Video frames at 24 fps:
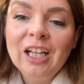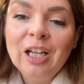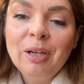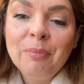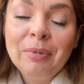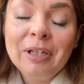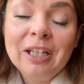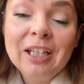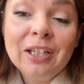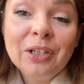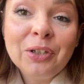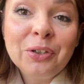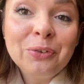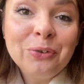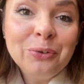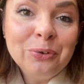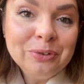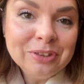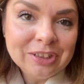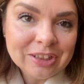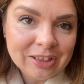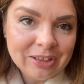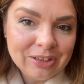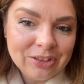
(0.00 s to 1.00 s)
But then I
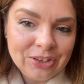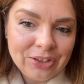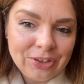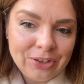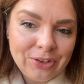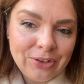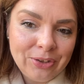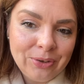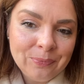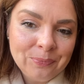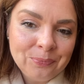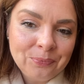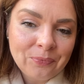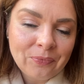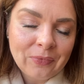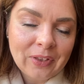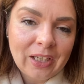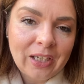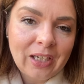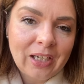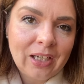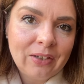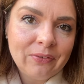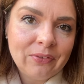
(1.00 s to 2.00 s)
also do
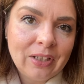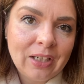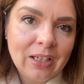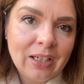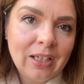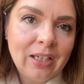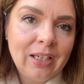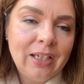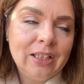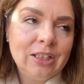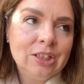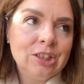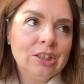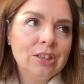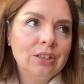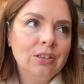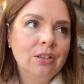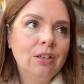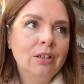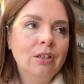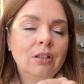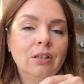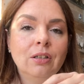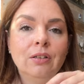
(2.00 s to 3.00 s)
have a collection
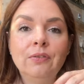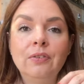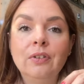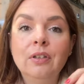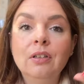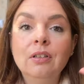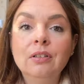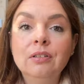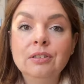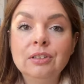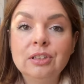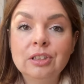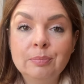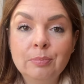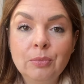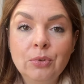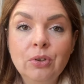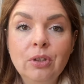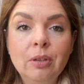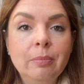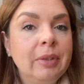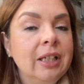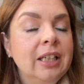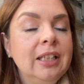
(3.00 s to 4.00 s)
of
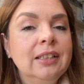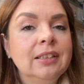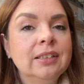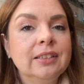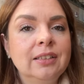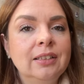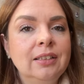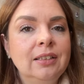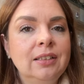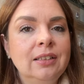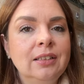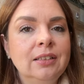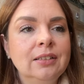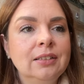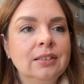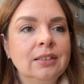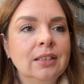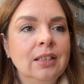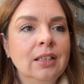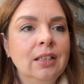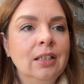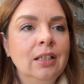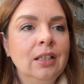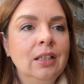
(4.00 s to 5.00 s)
smaller pieces
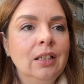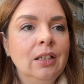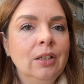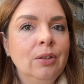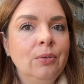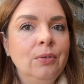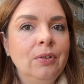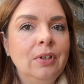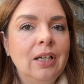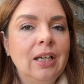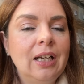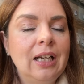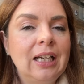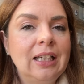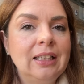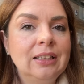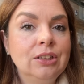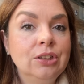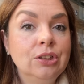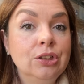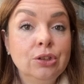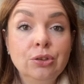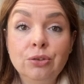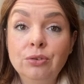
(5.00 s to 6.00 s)

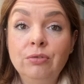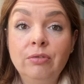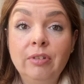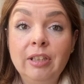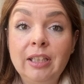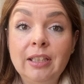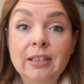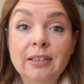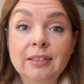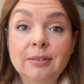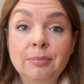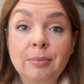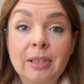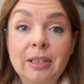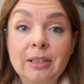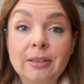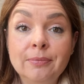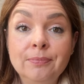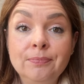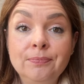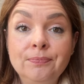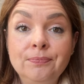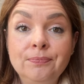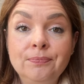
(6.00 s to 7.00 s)
and jewellery as well.